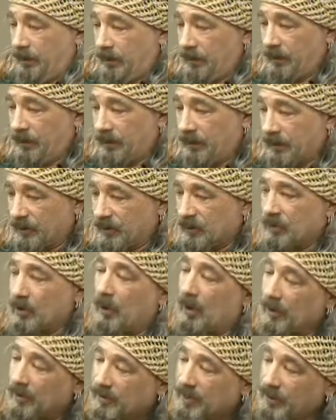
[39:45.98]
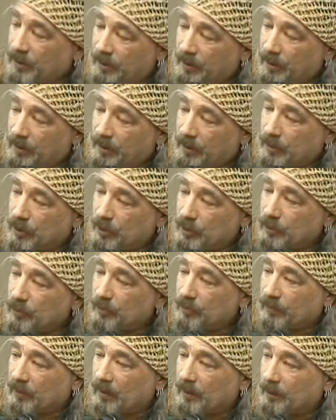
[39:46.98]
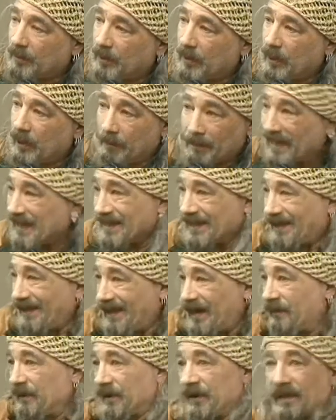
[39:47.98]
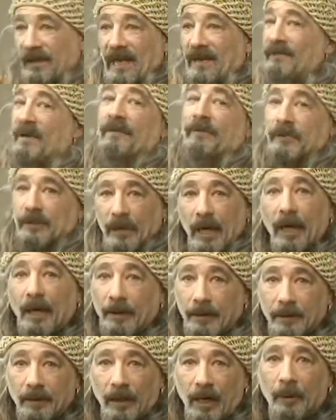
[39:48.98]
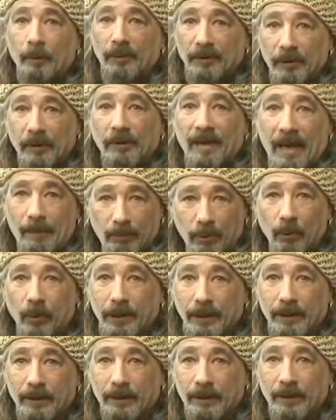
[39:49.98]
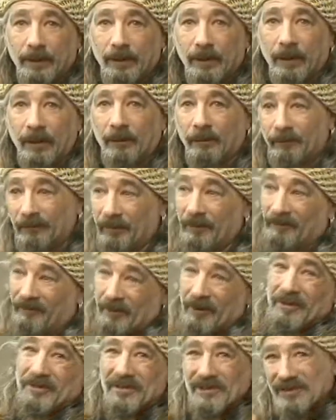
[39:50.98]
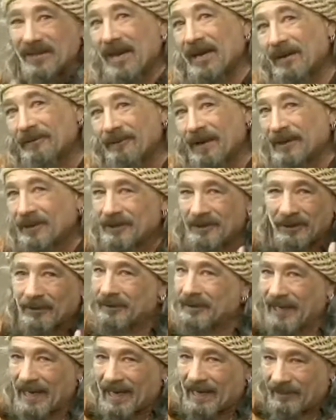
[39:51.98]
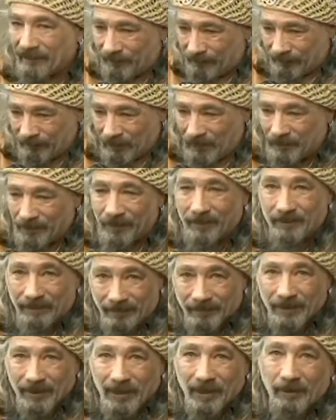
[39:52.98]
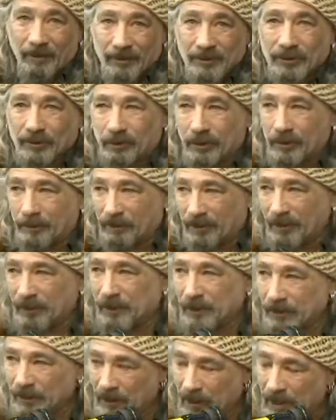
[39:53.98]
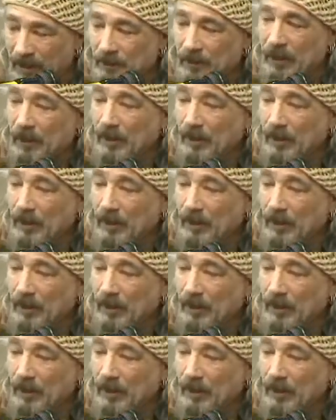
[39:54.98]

the songs that you're going to choose from are basically everything they've ever done up until that point. You know, from first to second record, you only have from, you know, a shorter period of time.